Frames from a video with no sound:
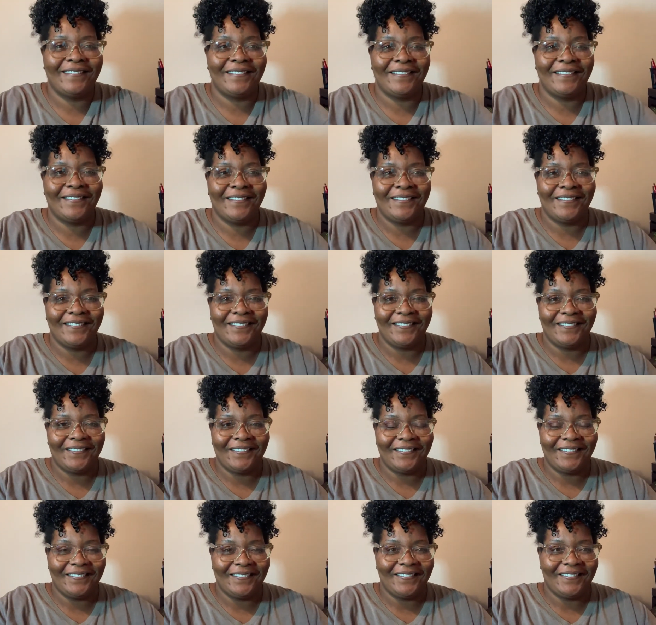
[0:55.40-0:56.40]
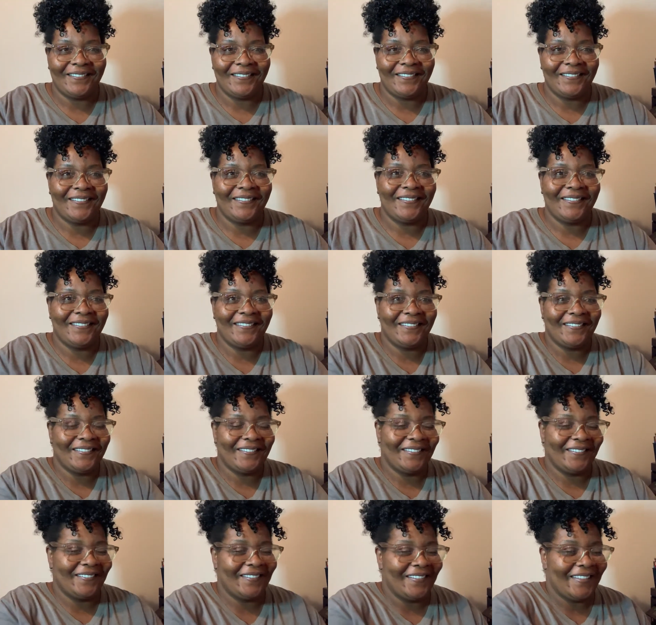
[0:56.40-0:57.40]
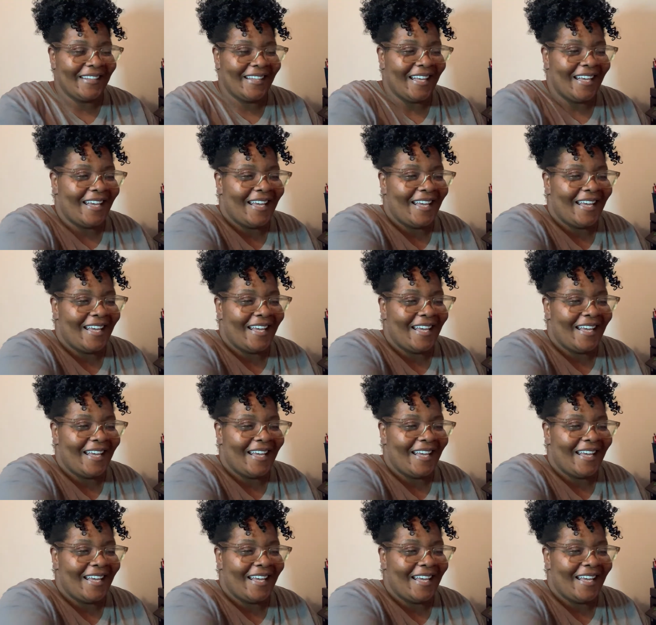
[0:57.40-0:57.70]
Nothing is said.